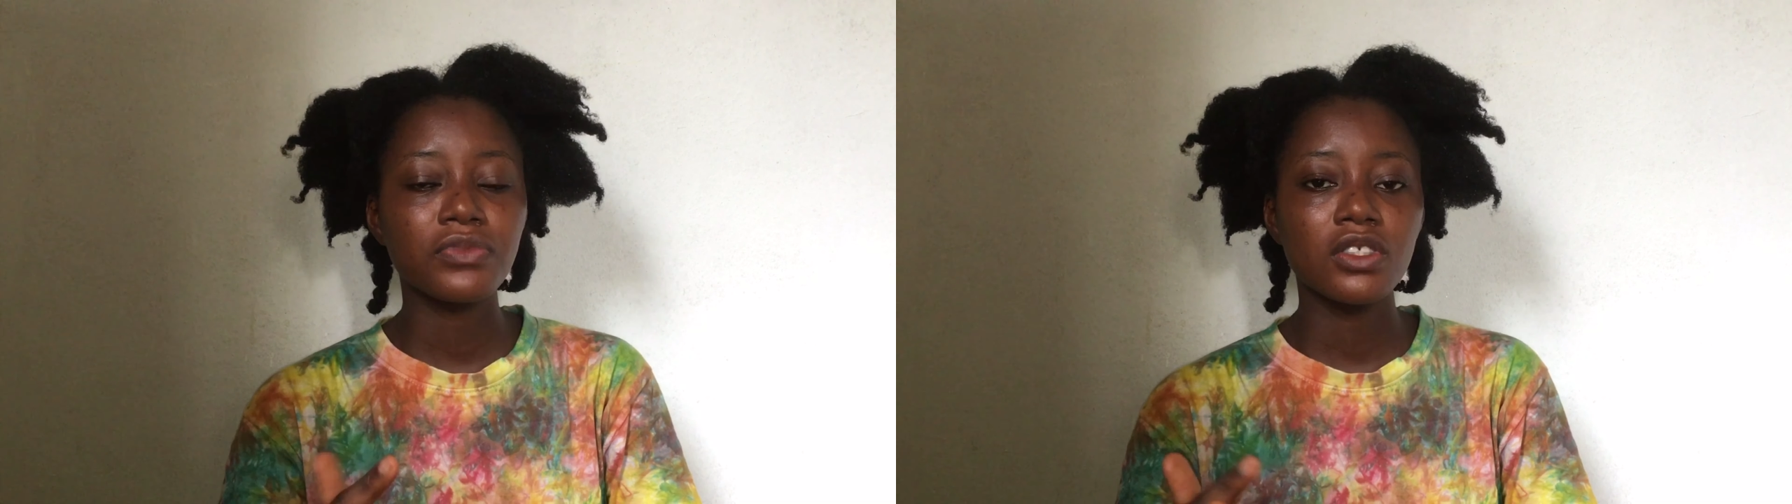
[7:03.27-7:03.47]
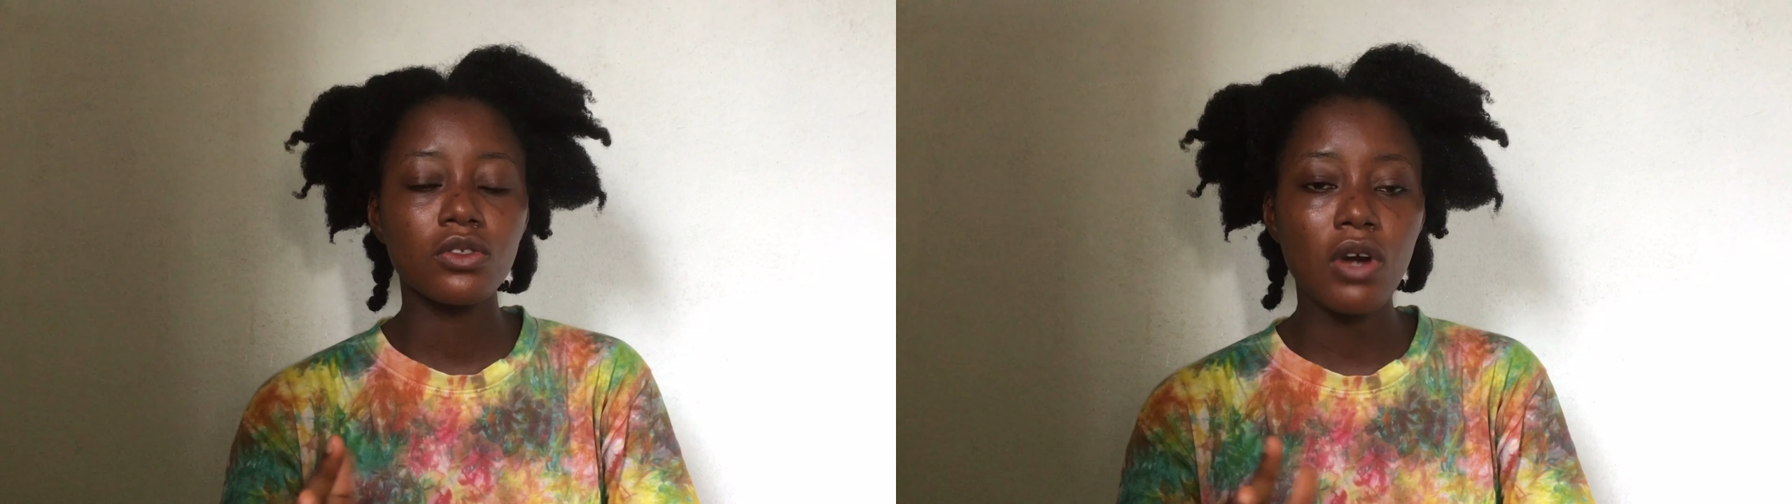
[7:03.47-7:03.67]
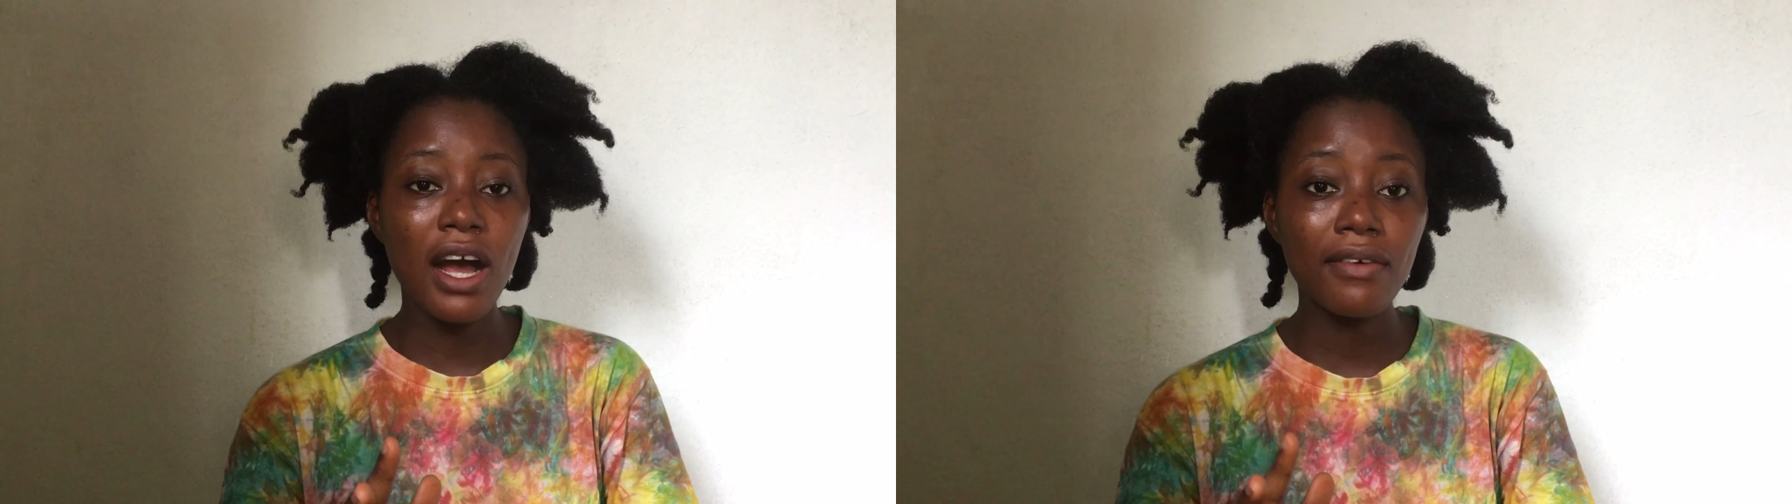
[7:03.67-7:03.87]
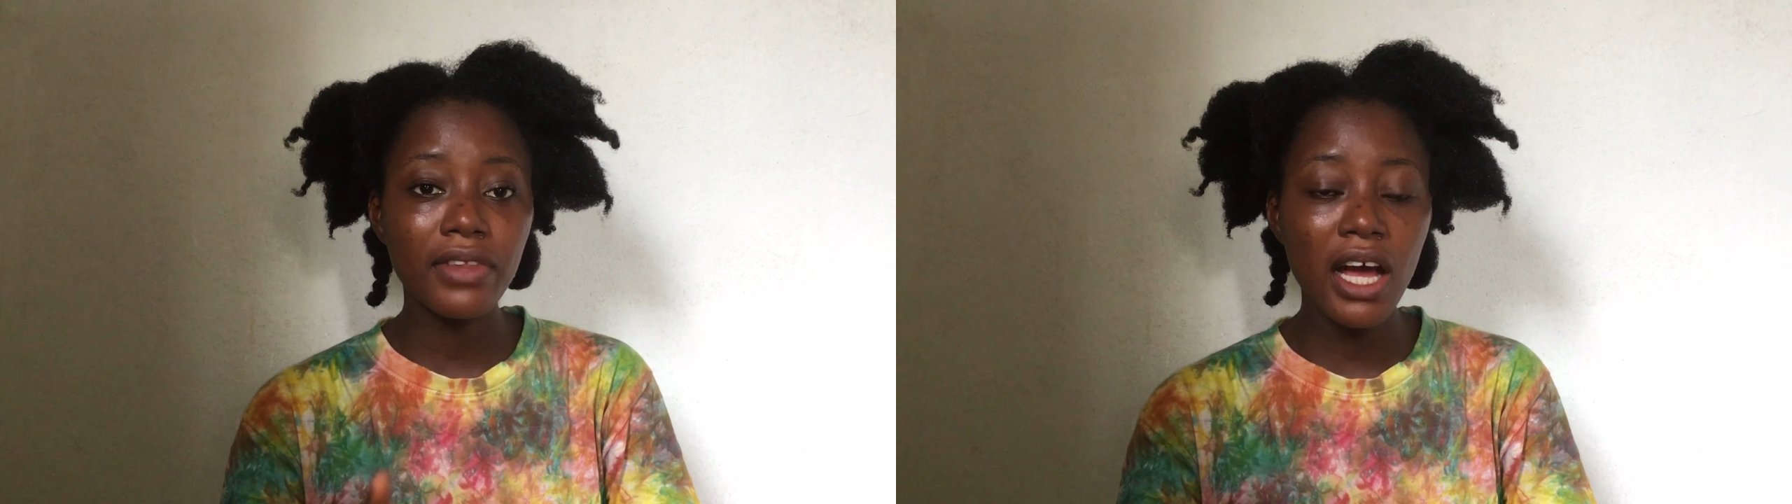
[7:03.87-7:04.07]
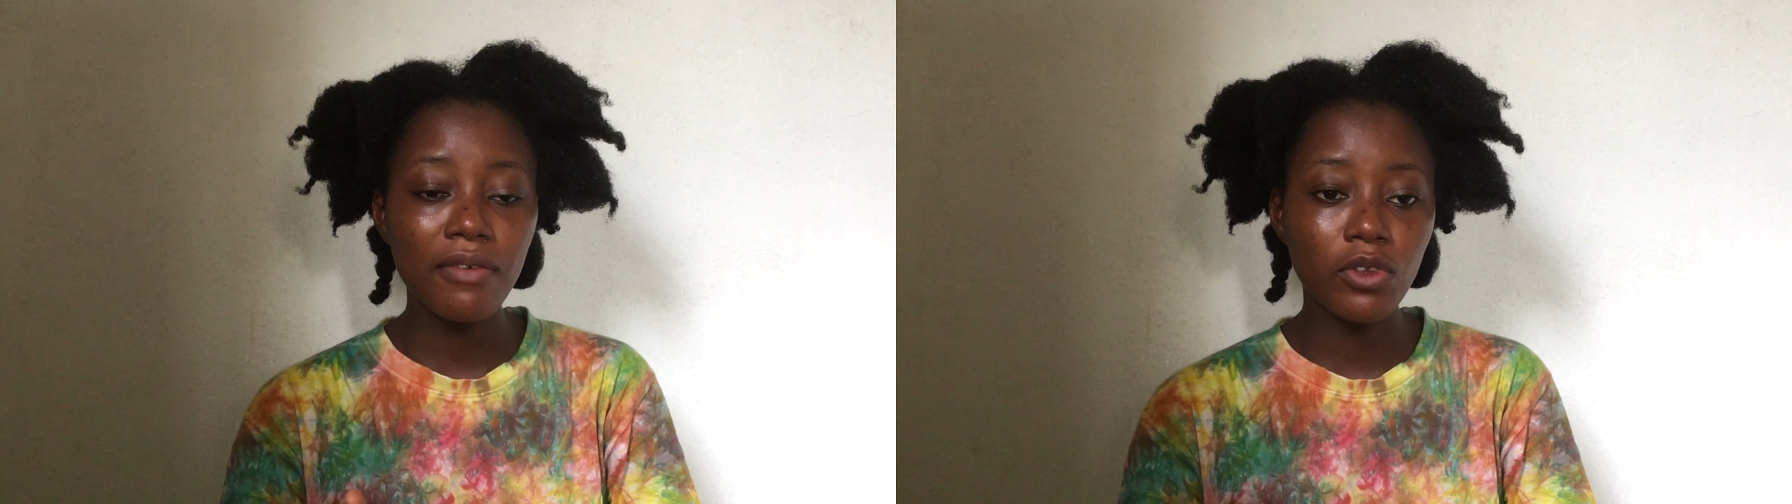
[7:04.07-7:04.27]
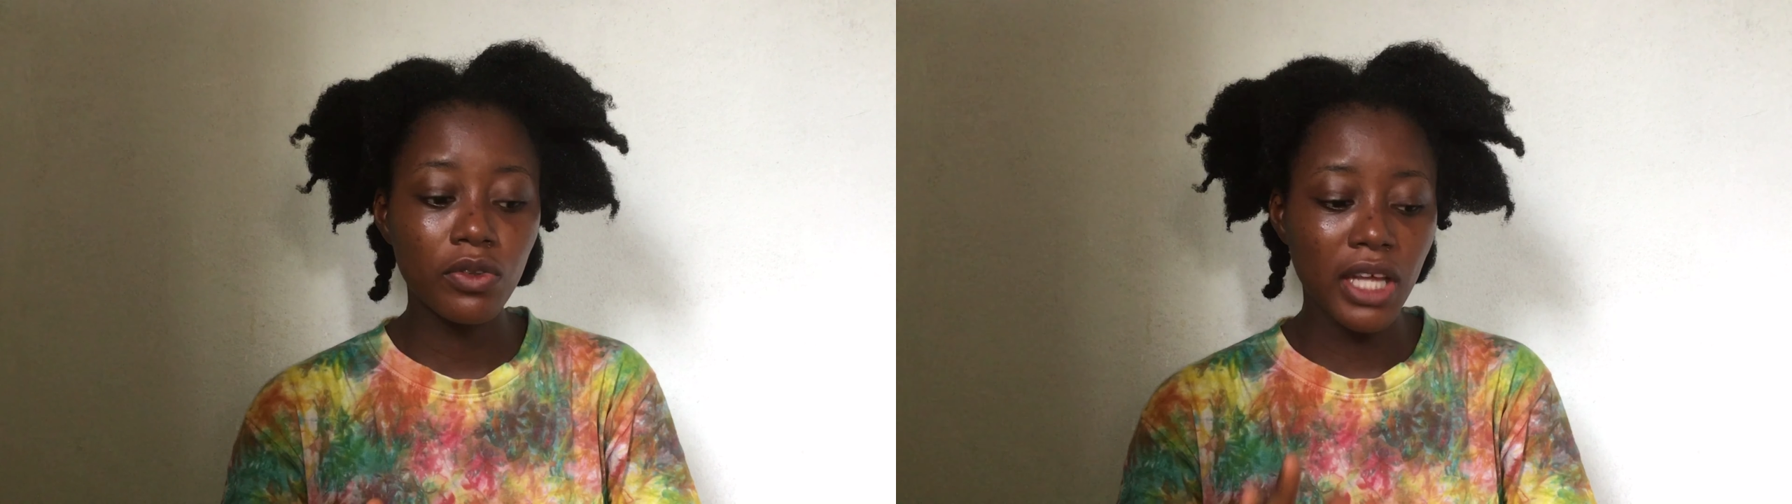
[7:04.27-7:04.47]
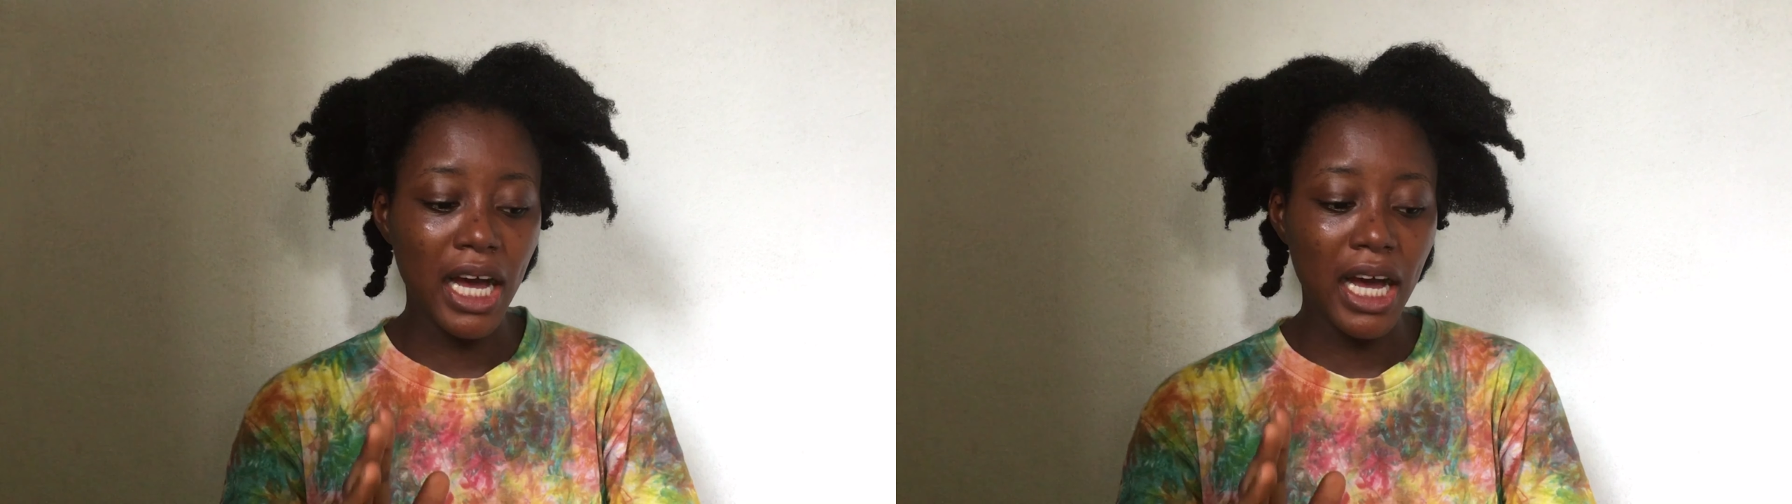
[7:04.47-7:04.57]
So after I've done that,